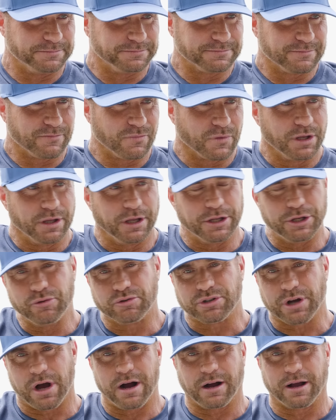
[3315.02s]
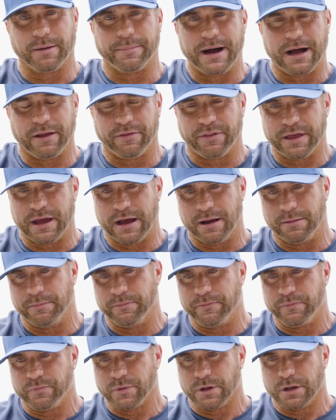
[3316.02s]
Yeah. And you talk about
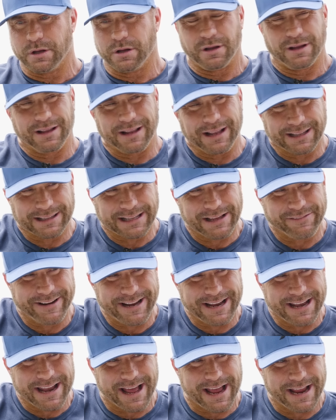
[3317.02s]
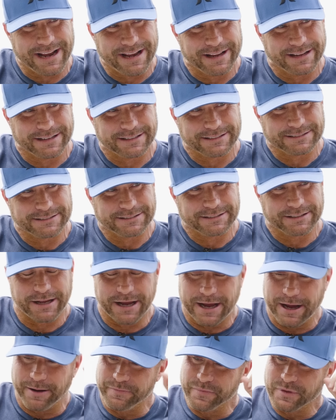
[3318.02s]
them, eleven and nine? Yeah.
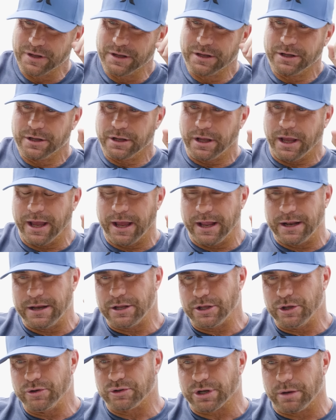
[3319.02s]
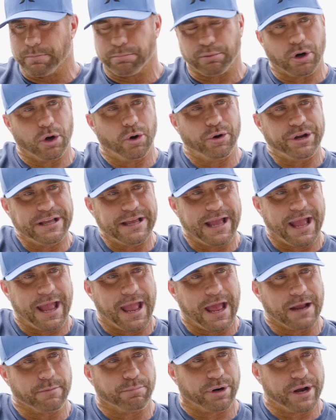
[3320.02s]
Yeah. And you talk, Brody
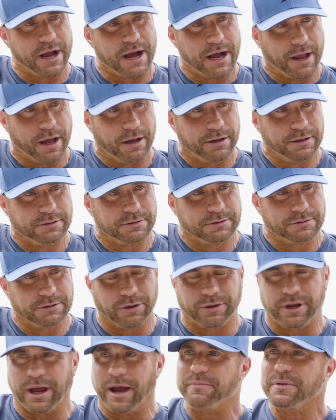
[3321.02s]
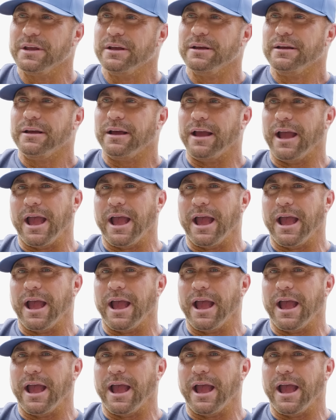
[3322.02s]
and Brianna. Yes, okay. Good memory.